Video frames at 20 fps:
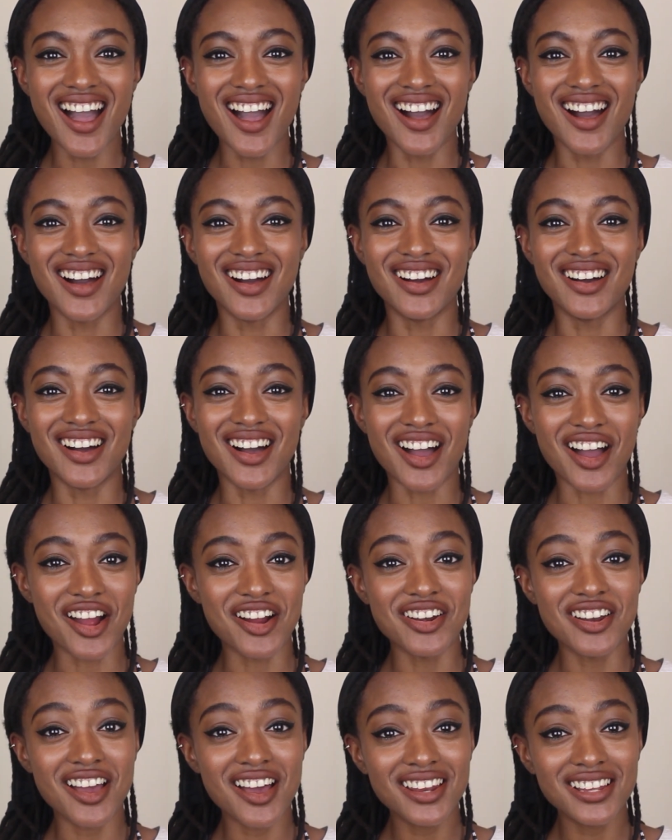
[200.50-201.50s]
uh,
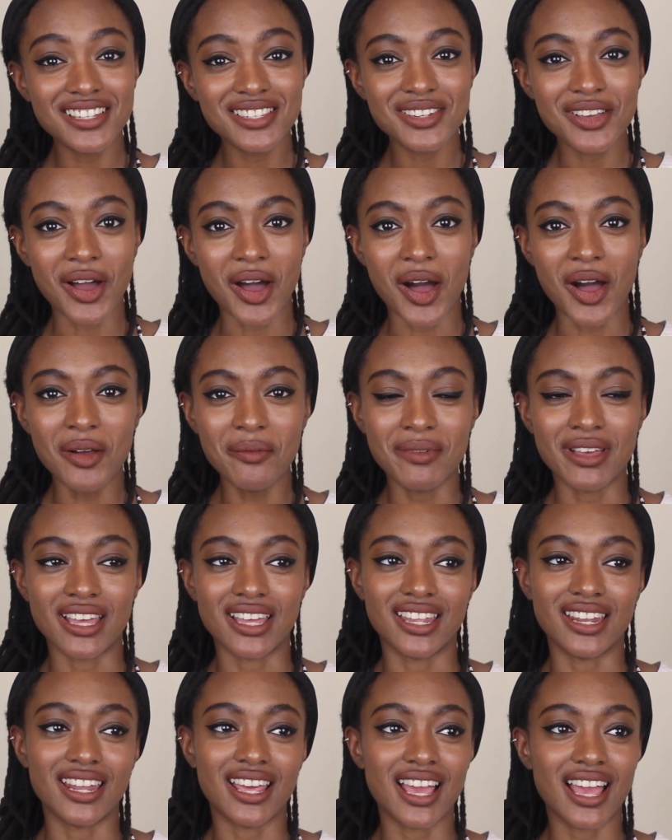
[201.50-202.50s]
are not as
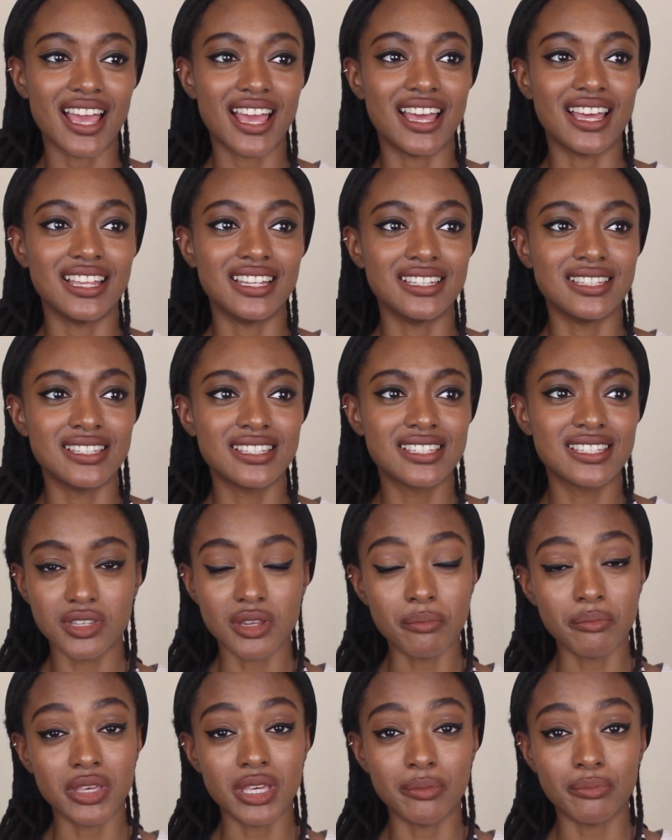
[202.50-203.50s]
common and
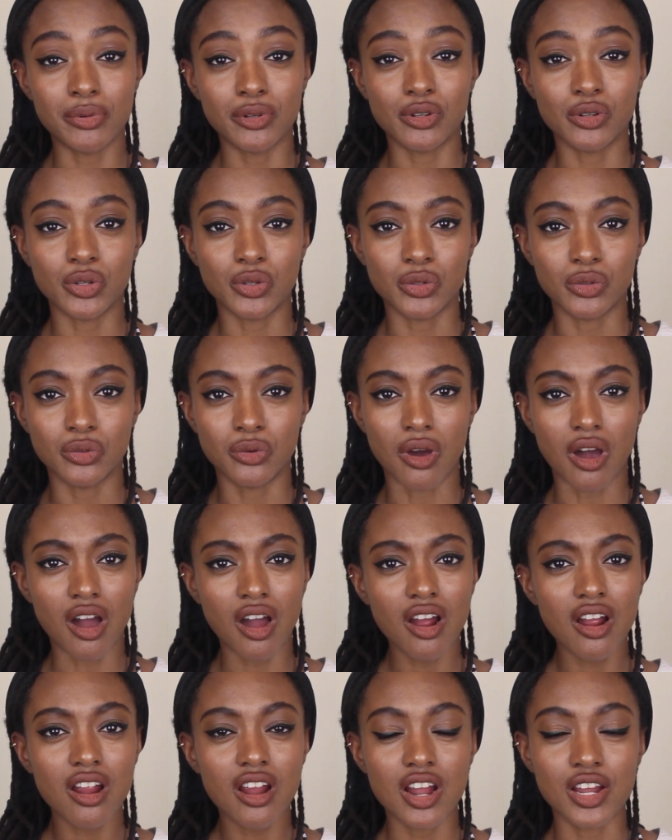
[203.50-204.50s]
some people who
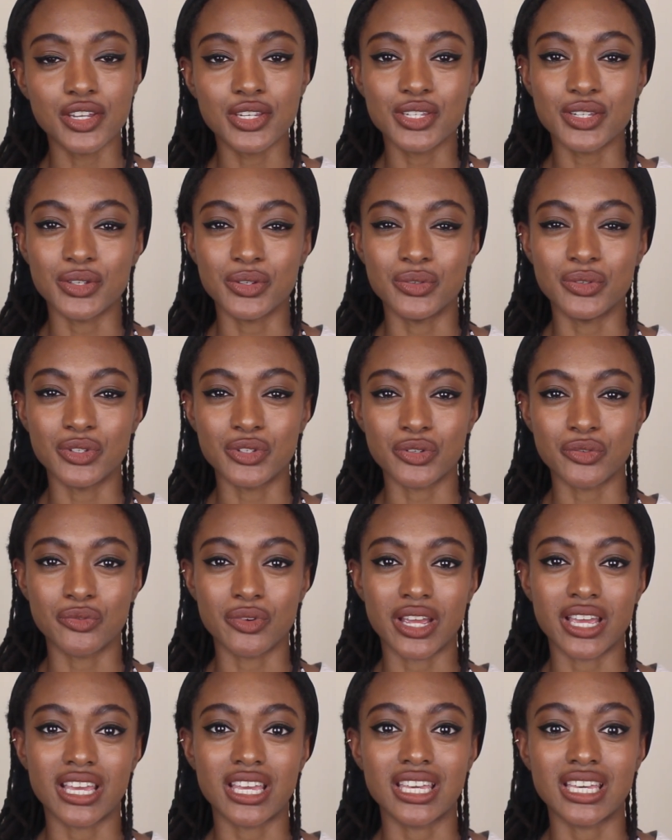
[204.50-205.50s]
are attuned to
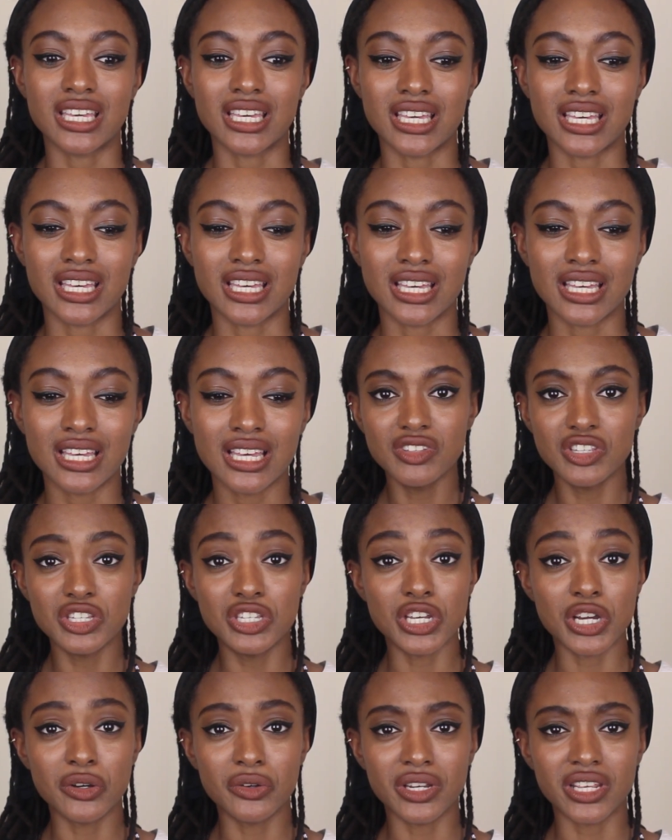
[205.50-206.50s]
Reiki
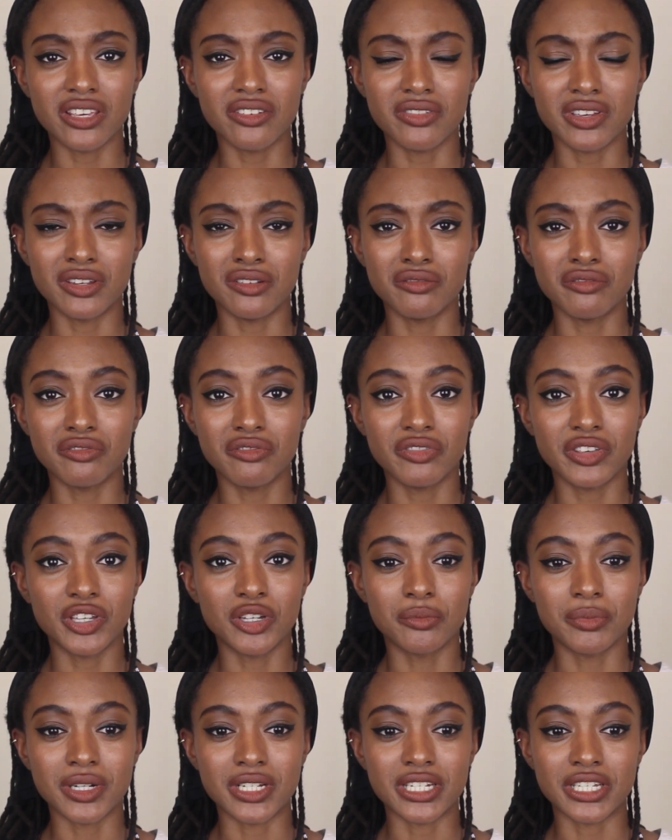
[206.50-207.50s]
don't even
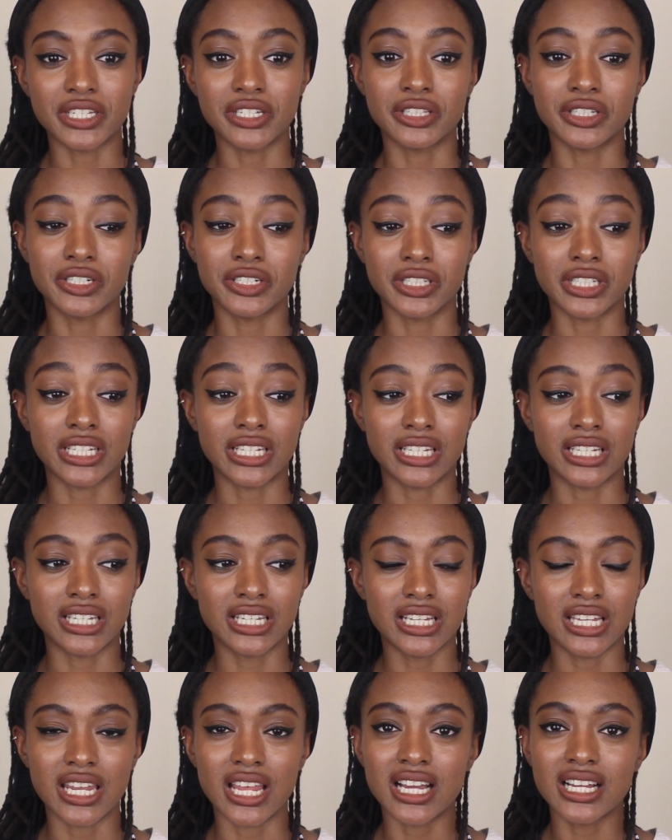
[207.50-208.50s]
feel particularly
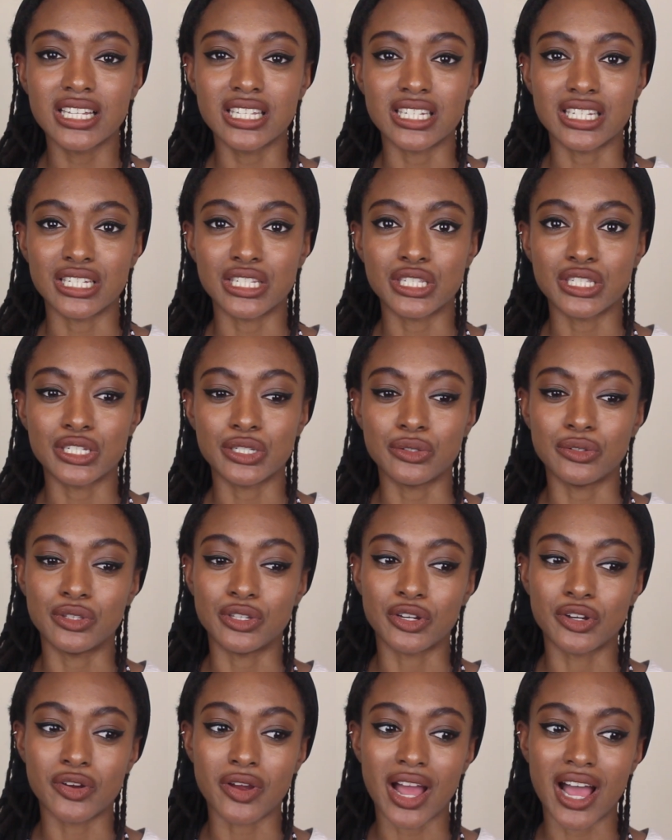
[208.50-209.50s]
connected to
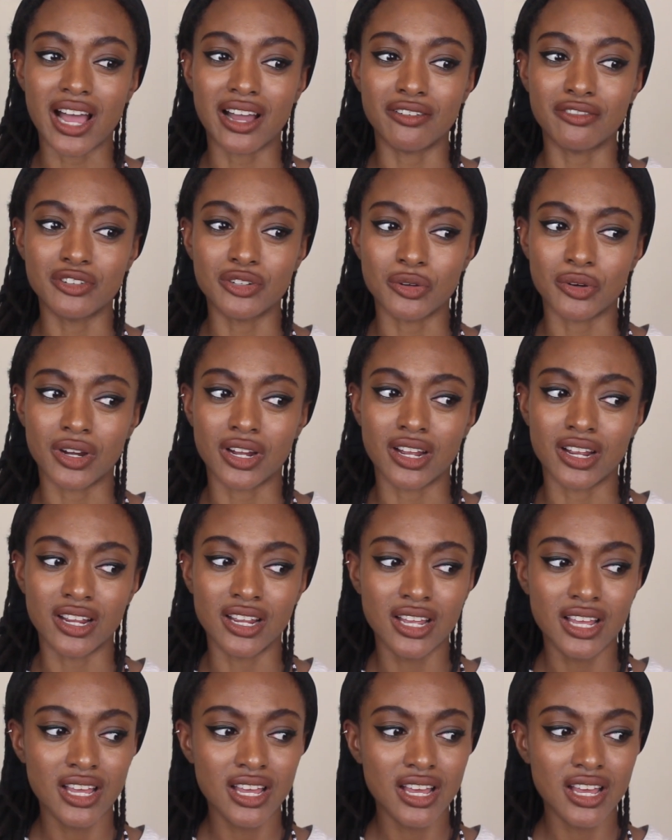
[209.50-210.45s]
the craft or